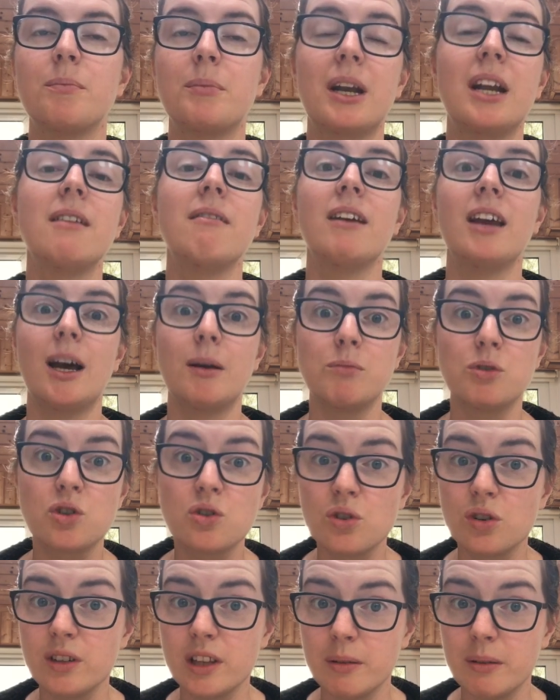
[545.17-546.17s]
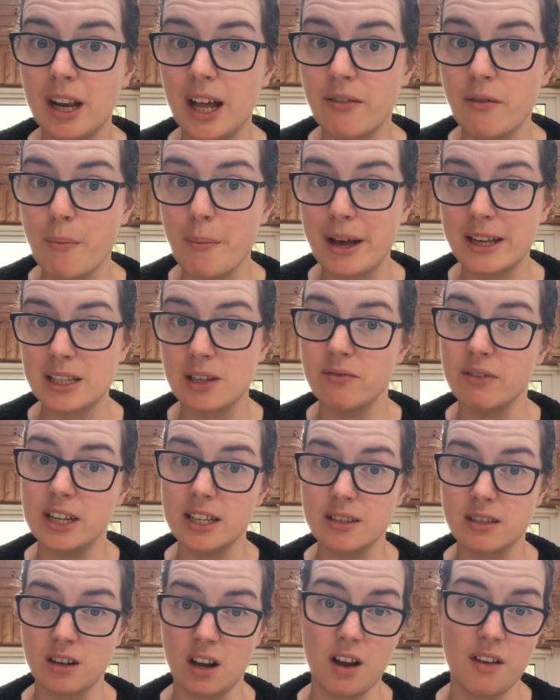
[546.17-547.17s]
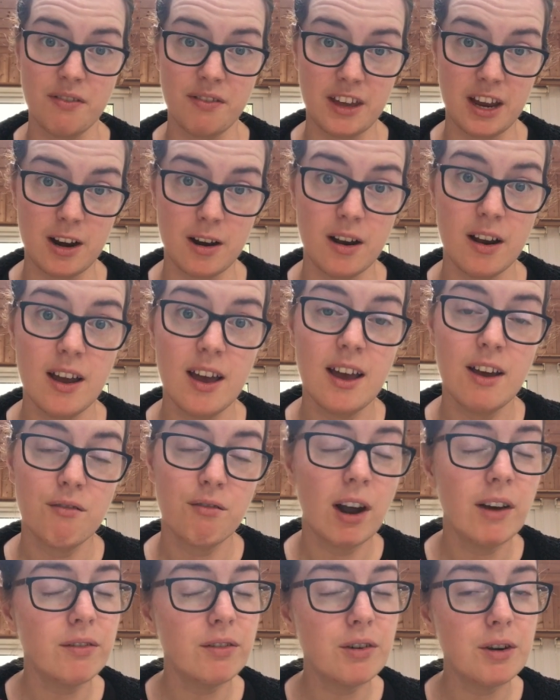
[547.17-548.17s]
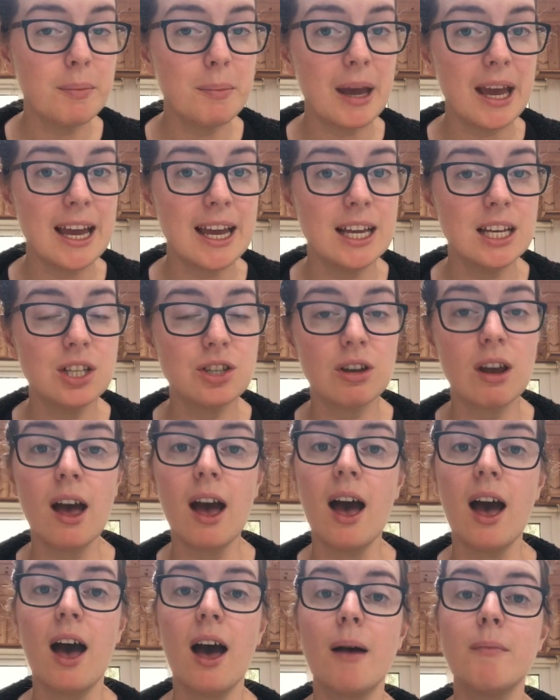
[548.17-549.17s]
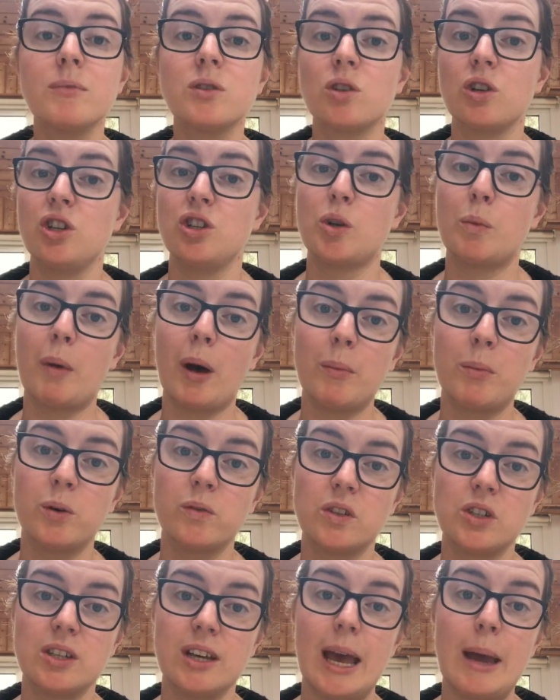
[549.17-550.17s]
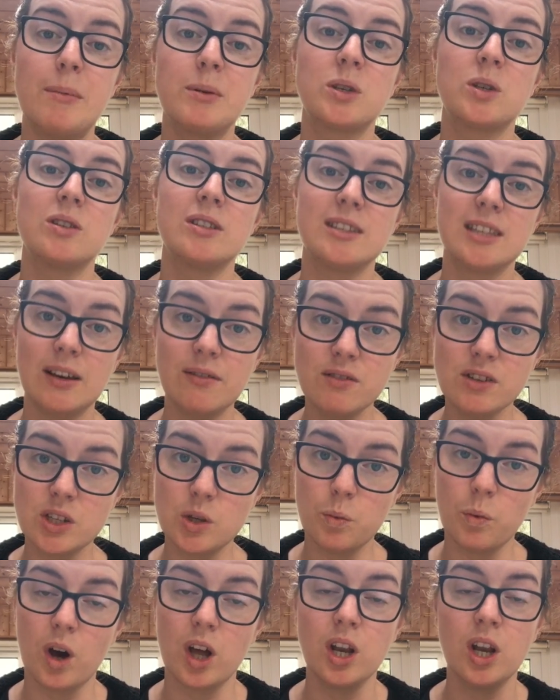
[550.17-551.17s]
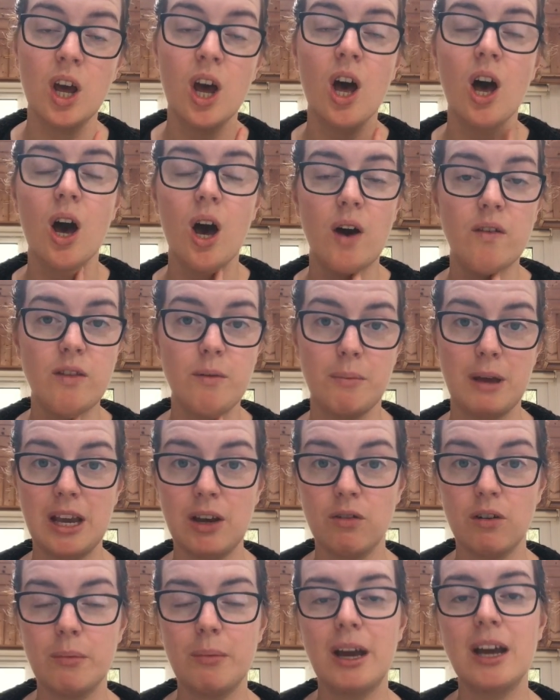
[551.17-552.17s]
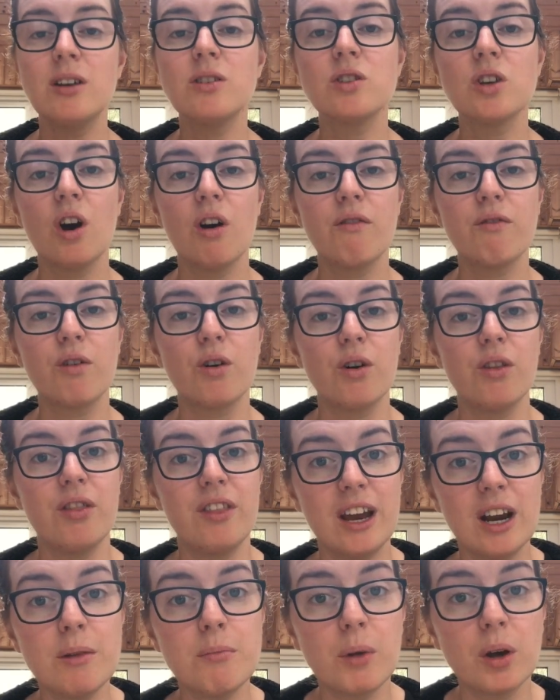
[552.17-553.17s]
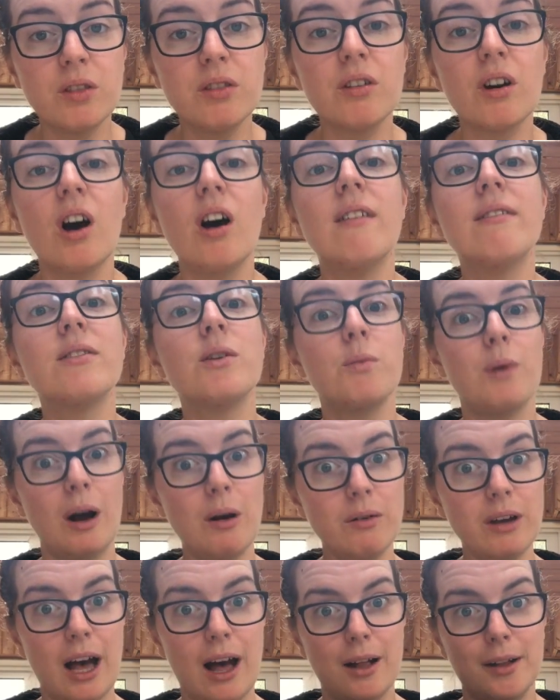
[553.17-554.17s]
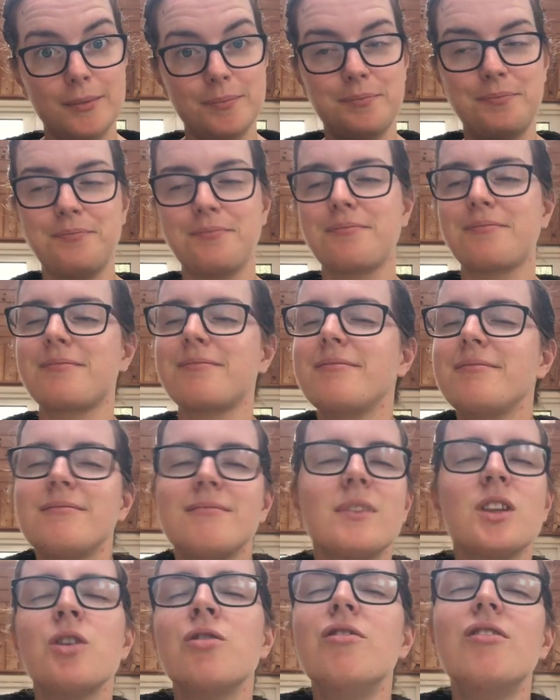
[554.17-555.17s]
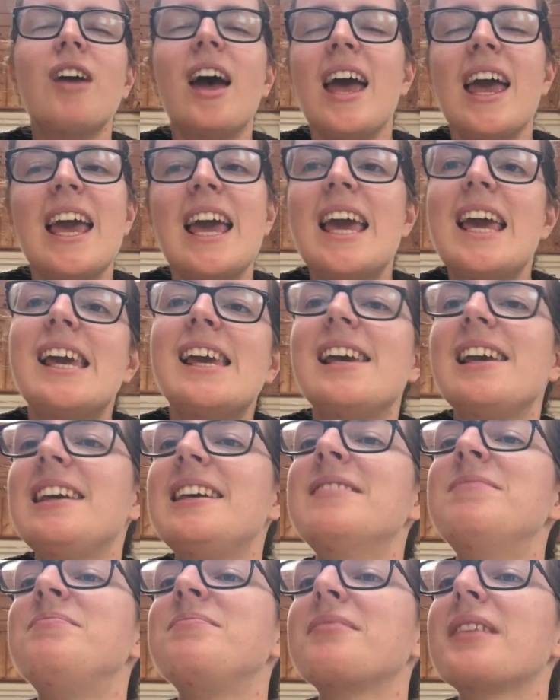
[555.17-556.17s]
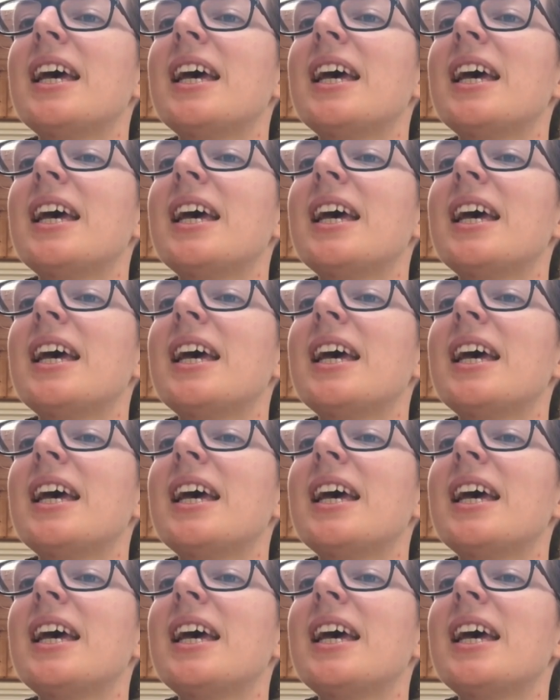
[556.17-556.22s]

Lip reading: But anyway, I'm sure they will have a massive list on their Ravelry page. So you should pop over to episode 71 of the Bakery Bears for their month of the WOWKAL. Hooray!